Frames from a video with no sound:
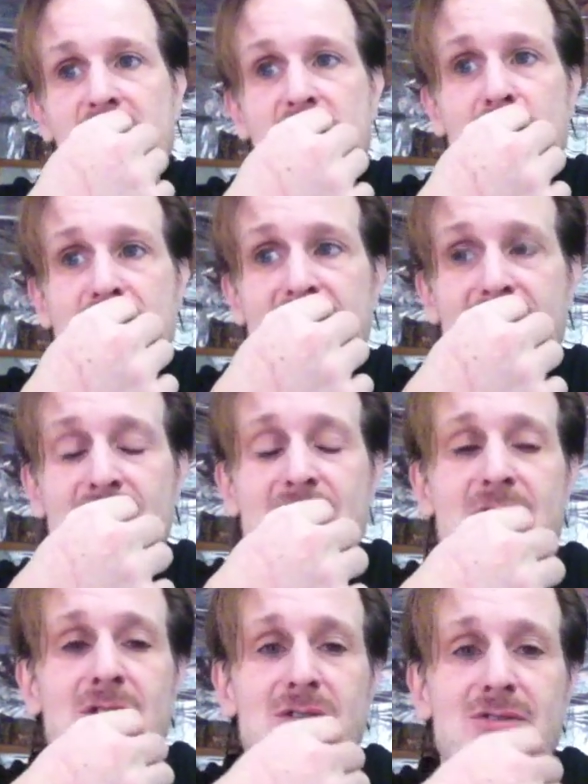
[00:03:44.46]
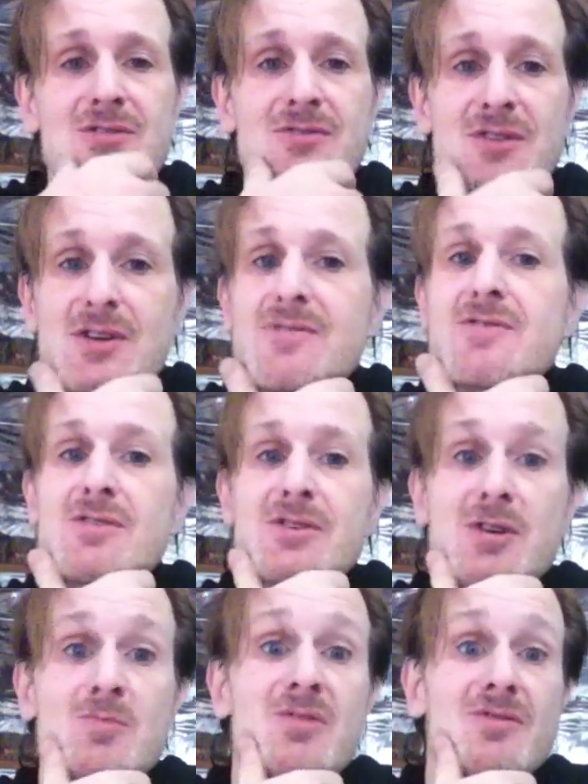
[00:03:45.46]
he was a very close friend for a
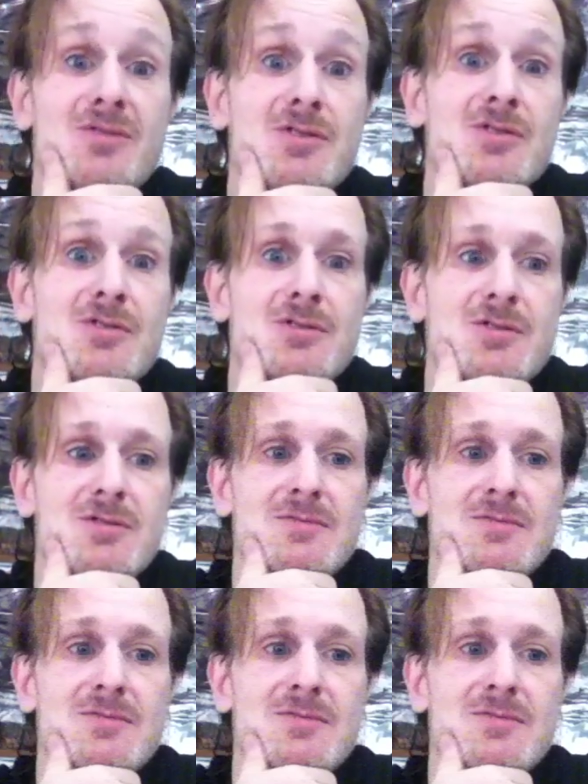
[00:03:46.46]
number of years.